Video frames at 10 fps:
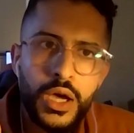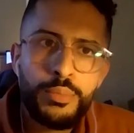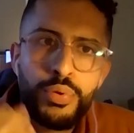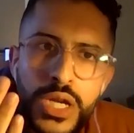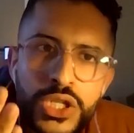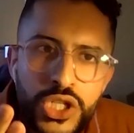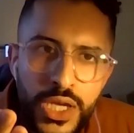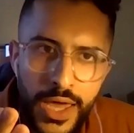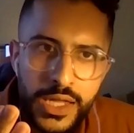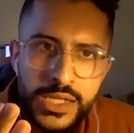
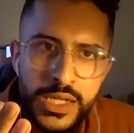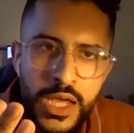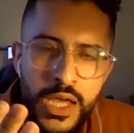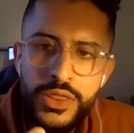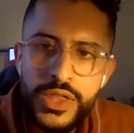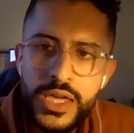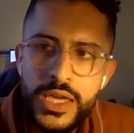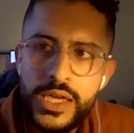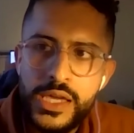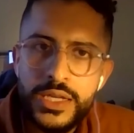appreciate
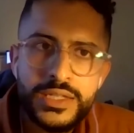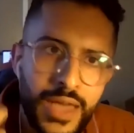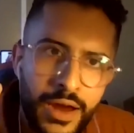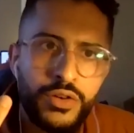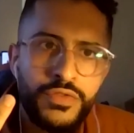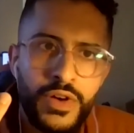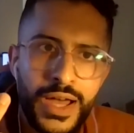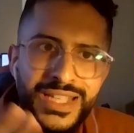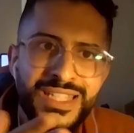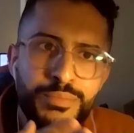the
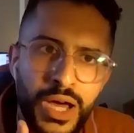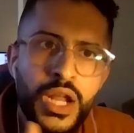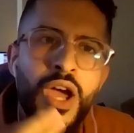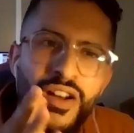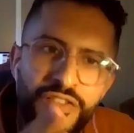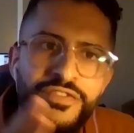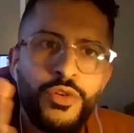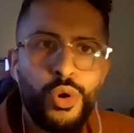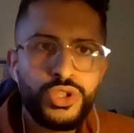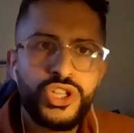sacrifice, but
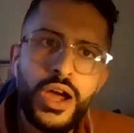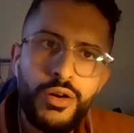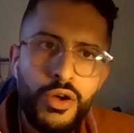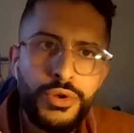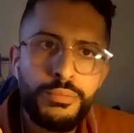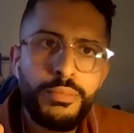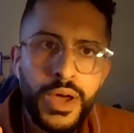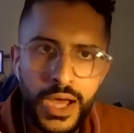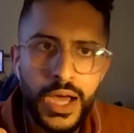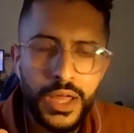forge our own
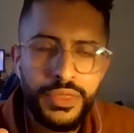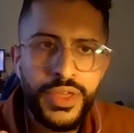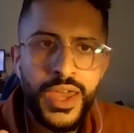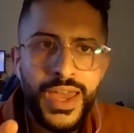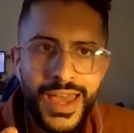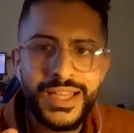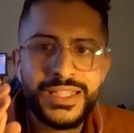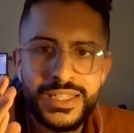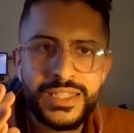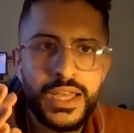path as
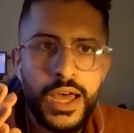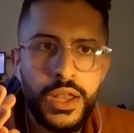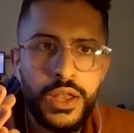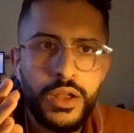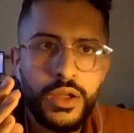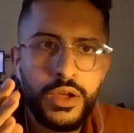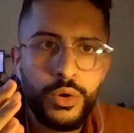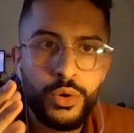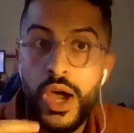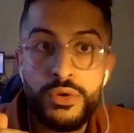the son,
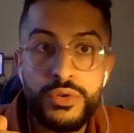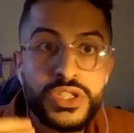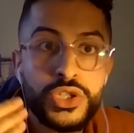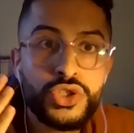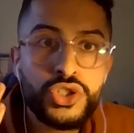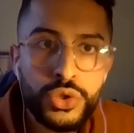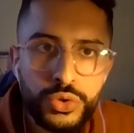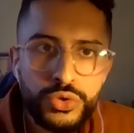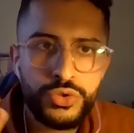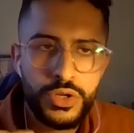or rather as the
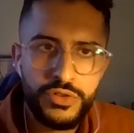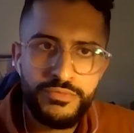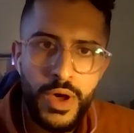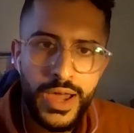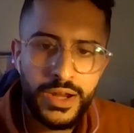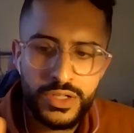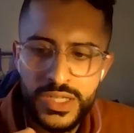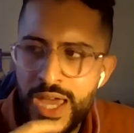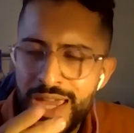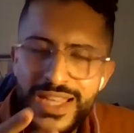children of
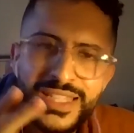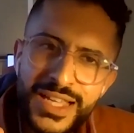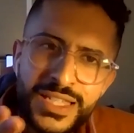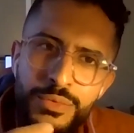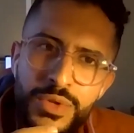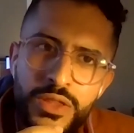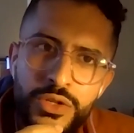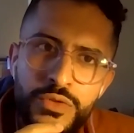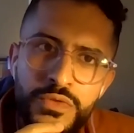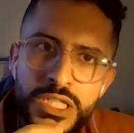migrants. Is that something
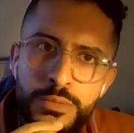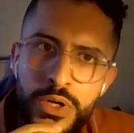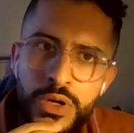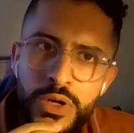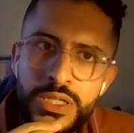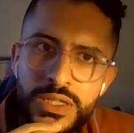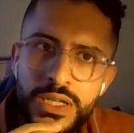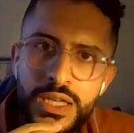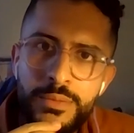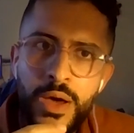that you've experienced,
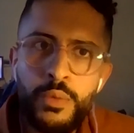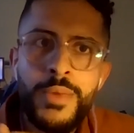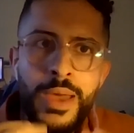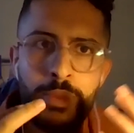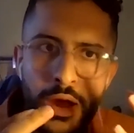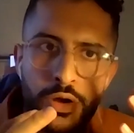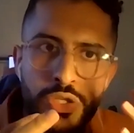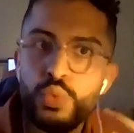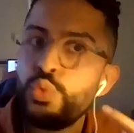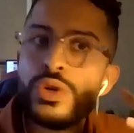thinking about, well, my
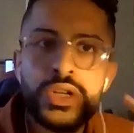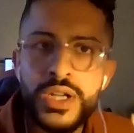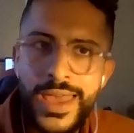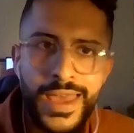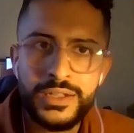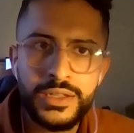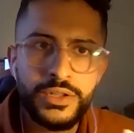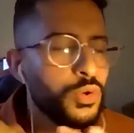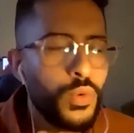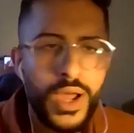parents wouldn't handle
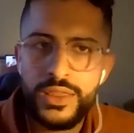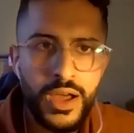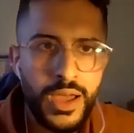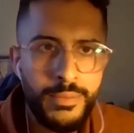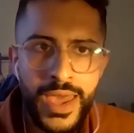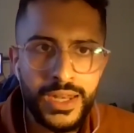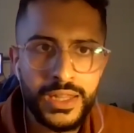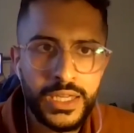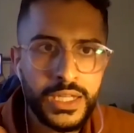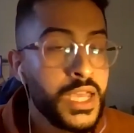it the way that I'm
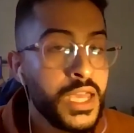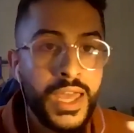handling it,